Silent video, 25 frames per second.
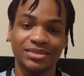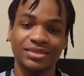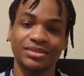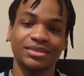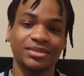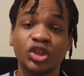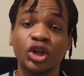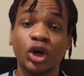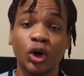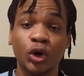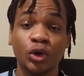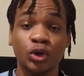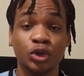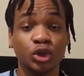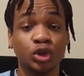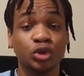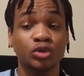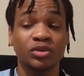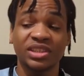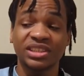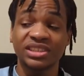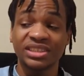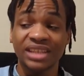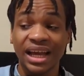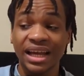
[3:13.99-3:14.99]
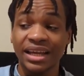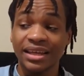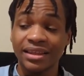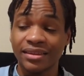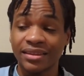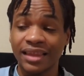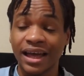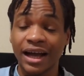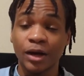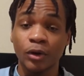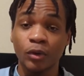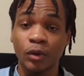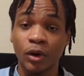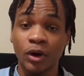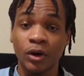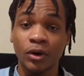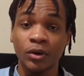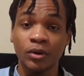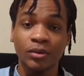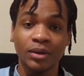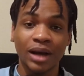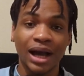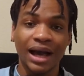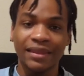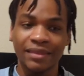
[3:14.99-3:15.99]
So you recite that
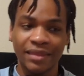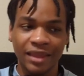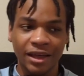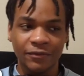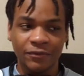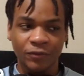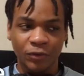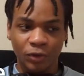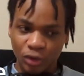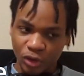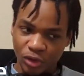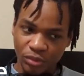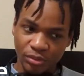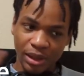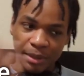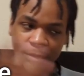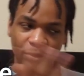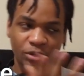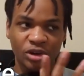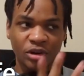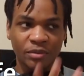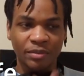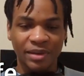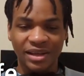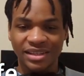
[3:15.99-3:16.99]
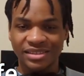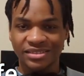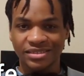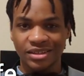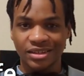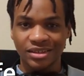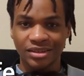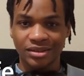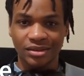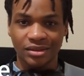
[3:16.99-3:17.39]
quote and therefore you remember it better.